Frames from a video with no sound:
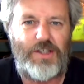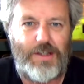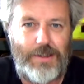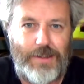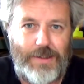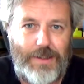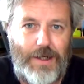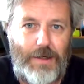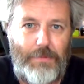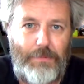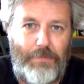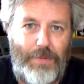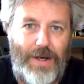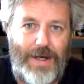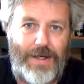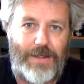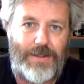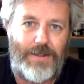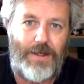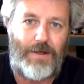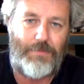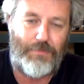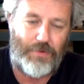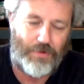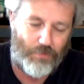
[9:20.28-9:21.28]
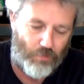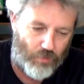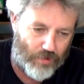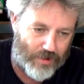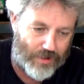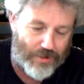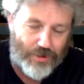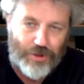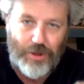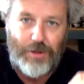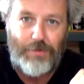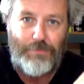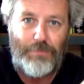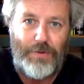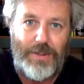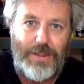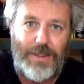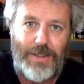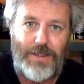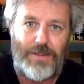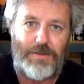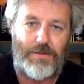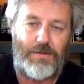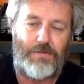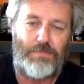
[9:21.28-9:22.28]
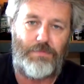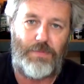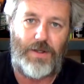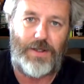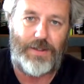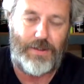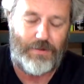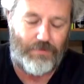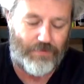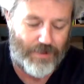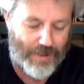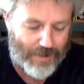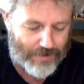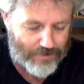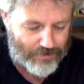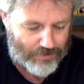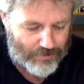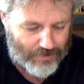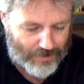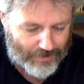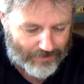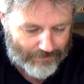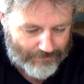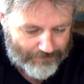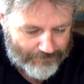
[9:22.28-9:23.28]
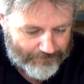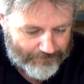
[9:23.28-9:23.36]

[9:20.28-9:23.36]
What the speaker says: done, packed up and with a GPS bloody route track.